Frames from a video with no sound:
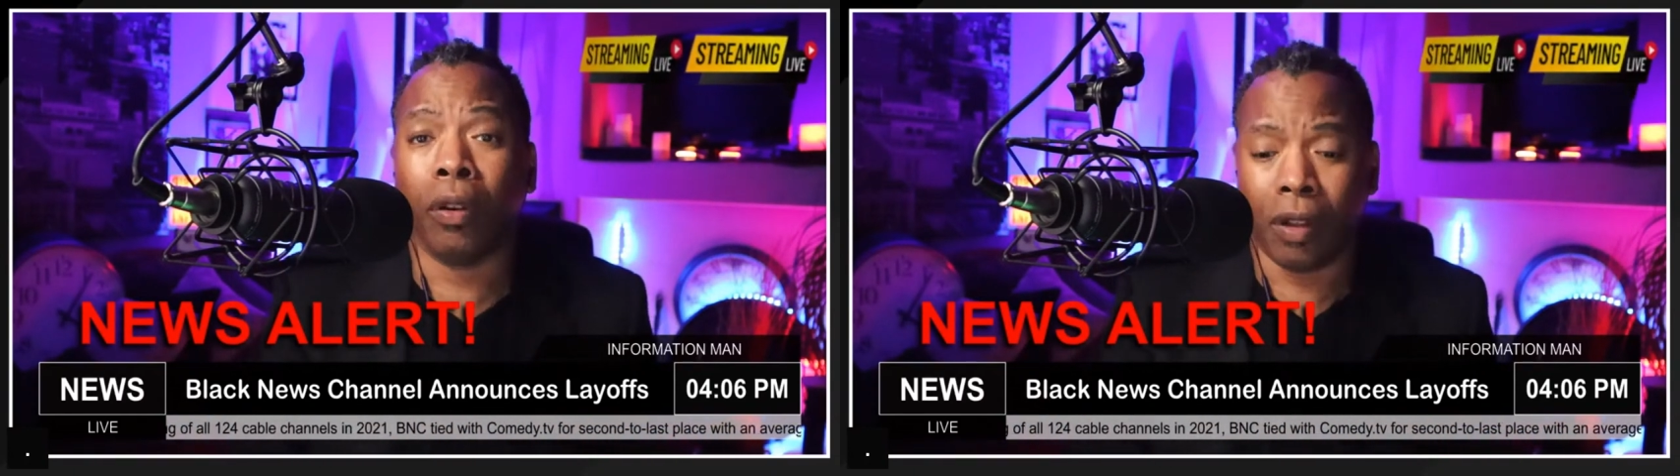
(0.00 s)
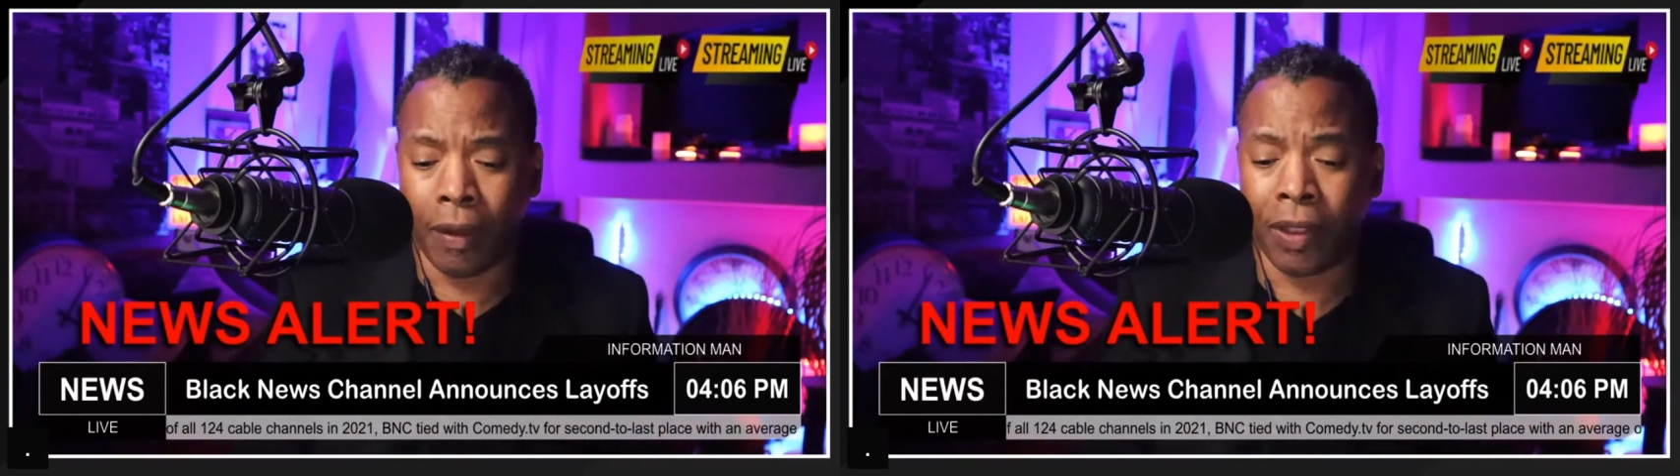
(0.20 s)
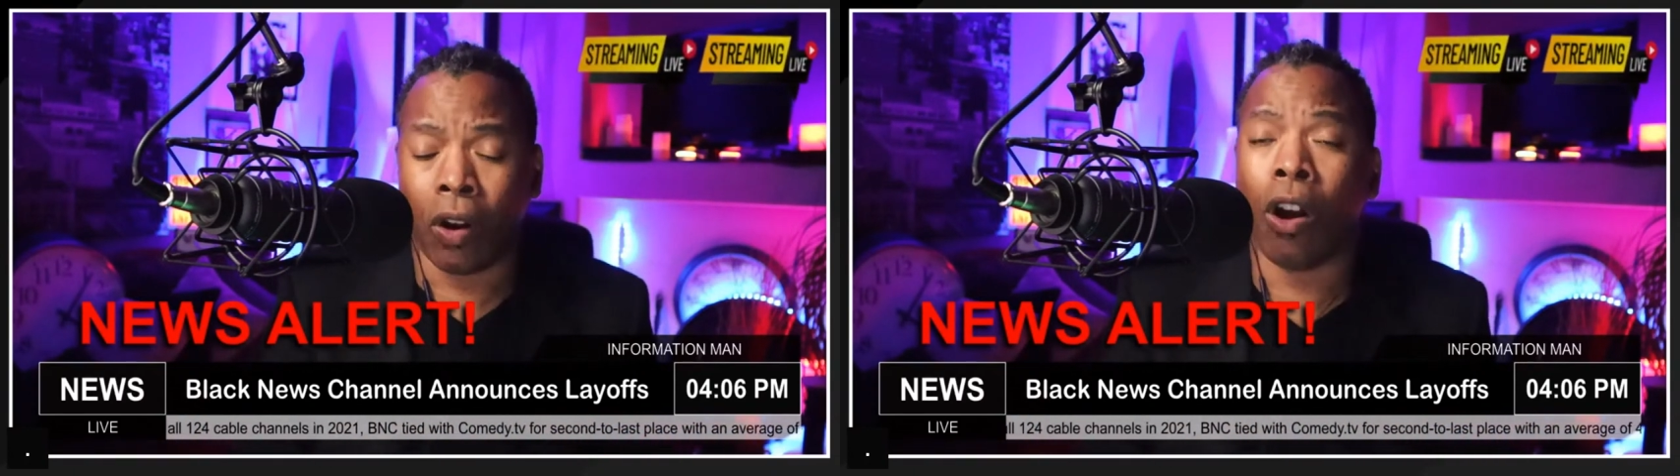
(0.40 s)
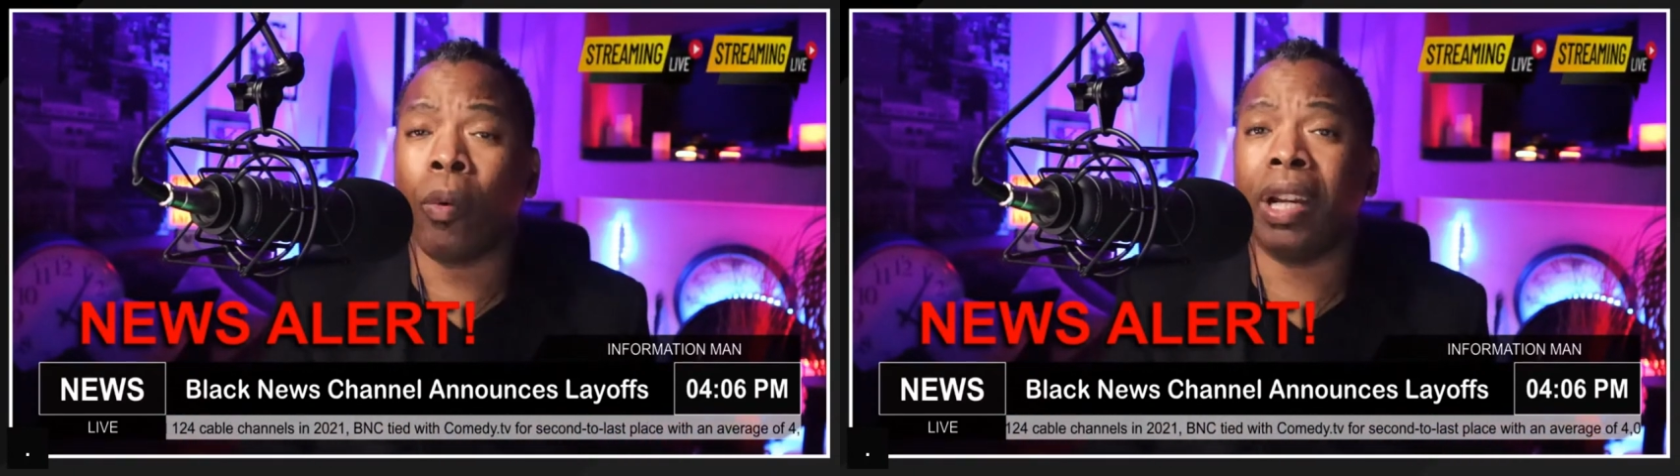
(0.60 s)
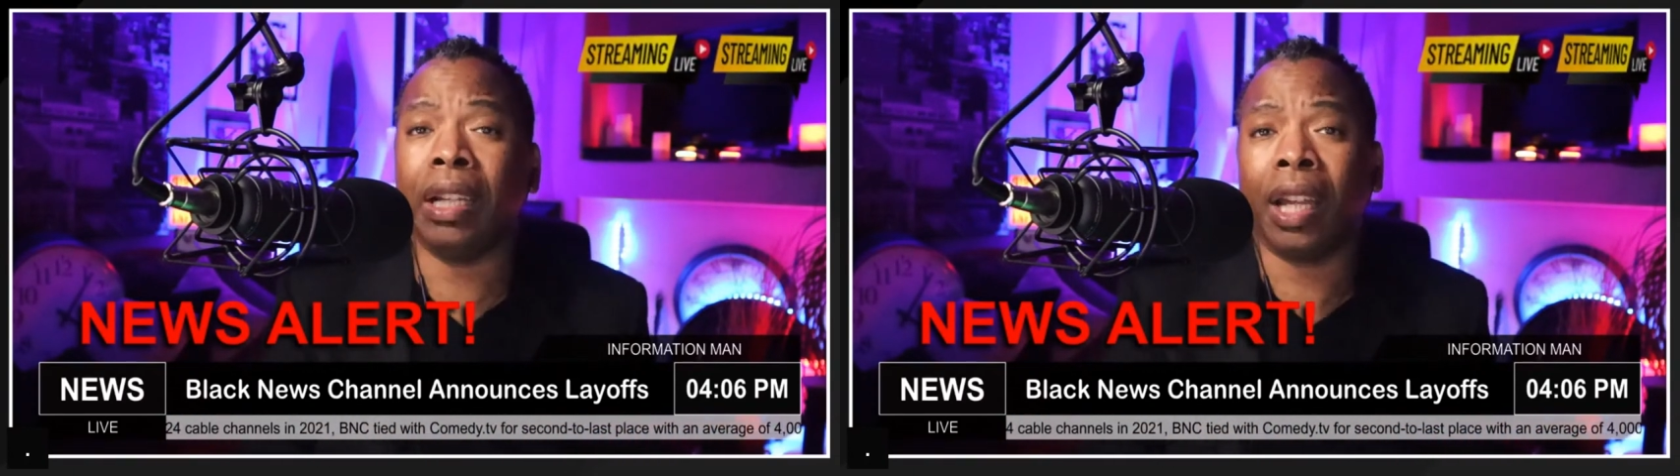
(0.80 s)
If they're
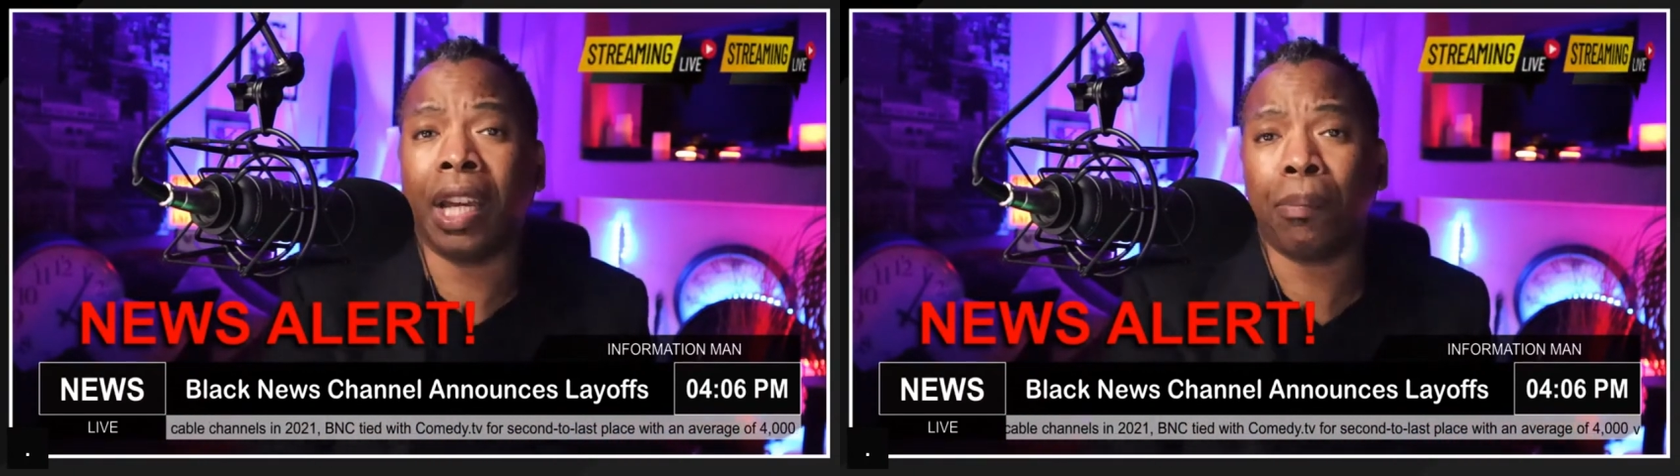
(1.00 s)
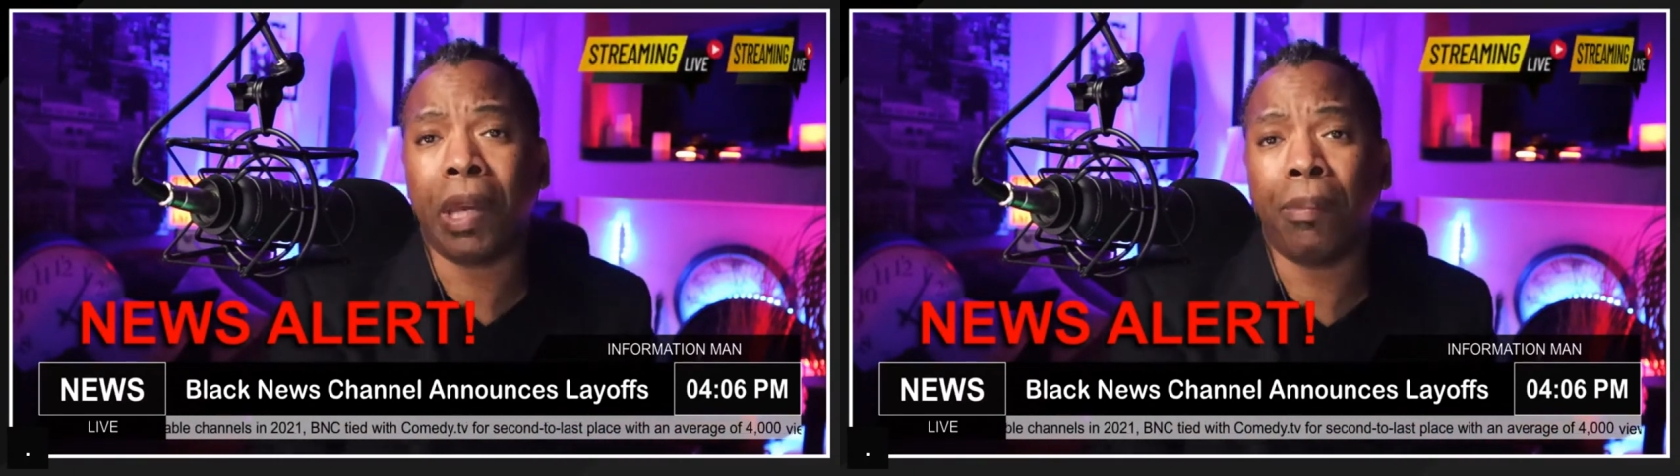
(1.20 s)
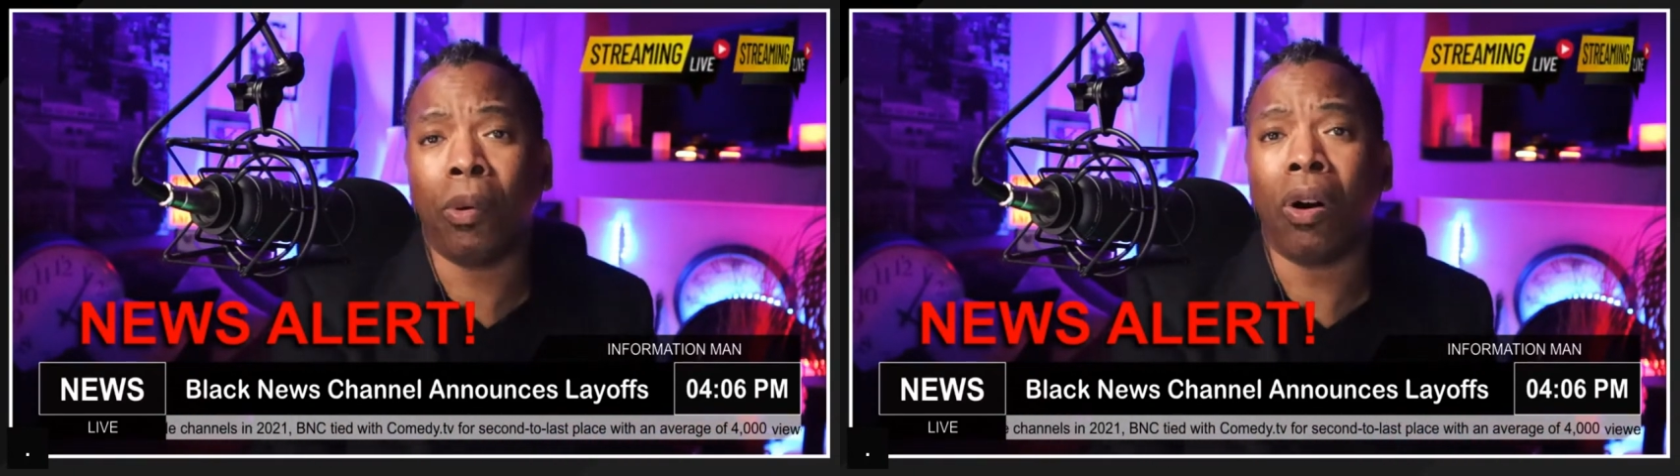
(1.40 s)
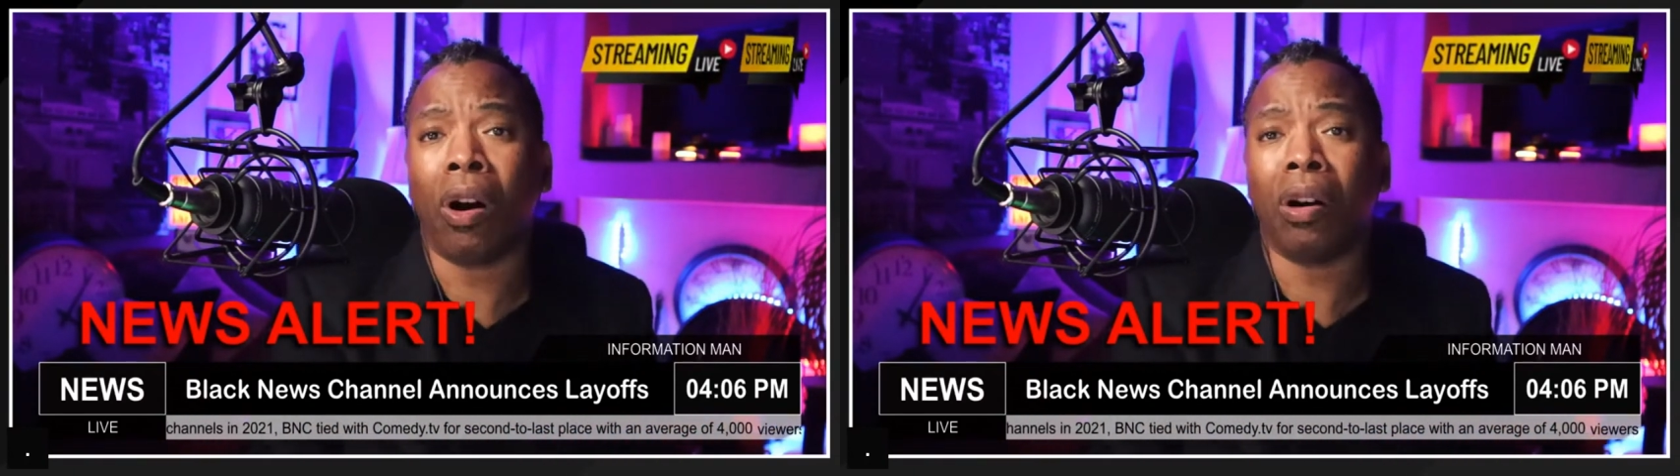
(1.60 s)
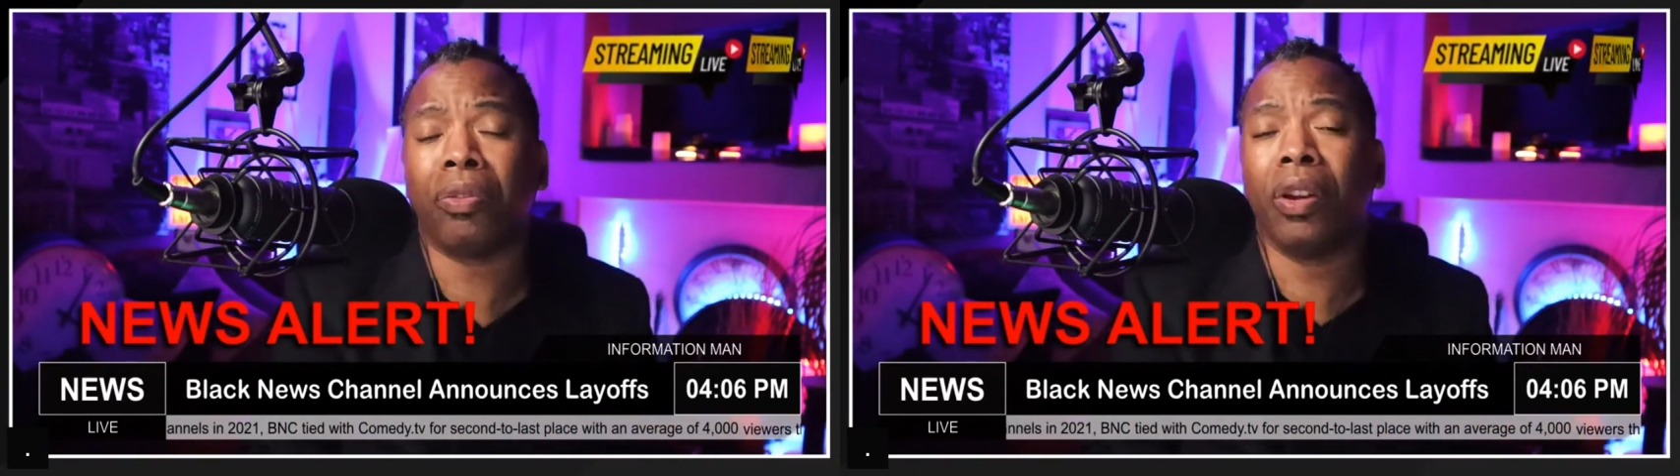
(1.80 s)
already laying people
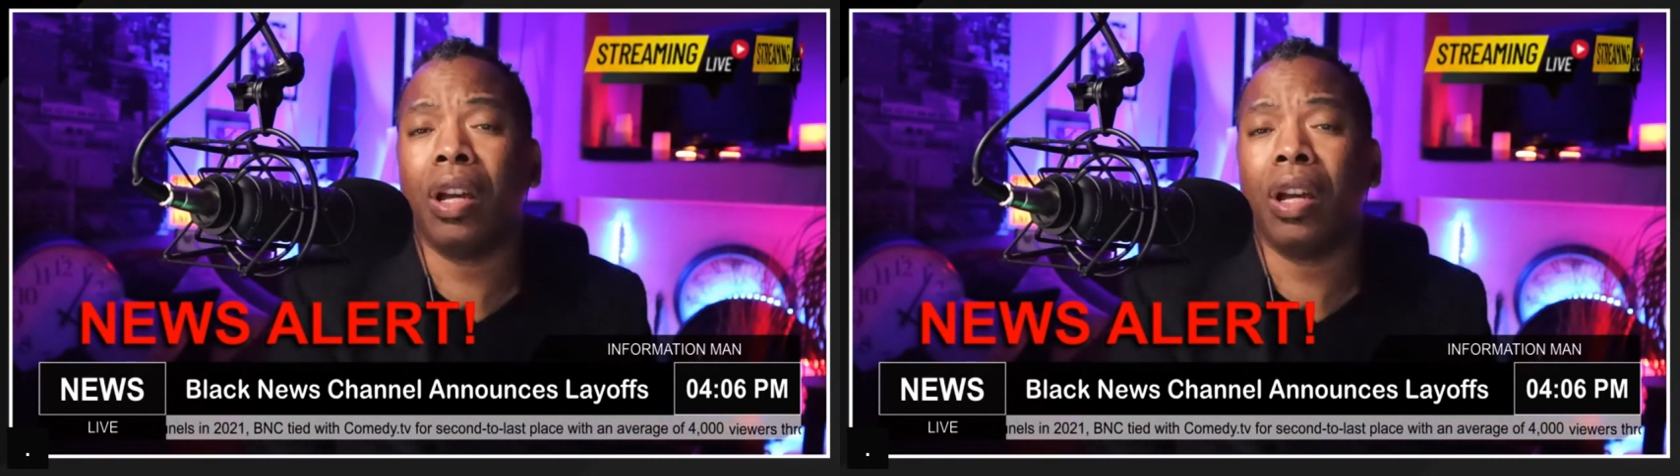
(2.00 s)
off,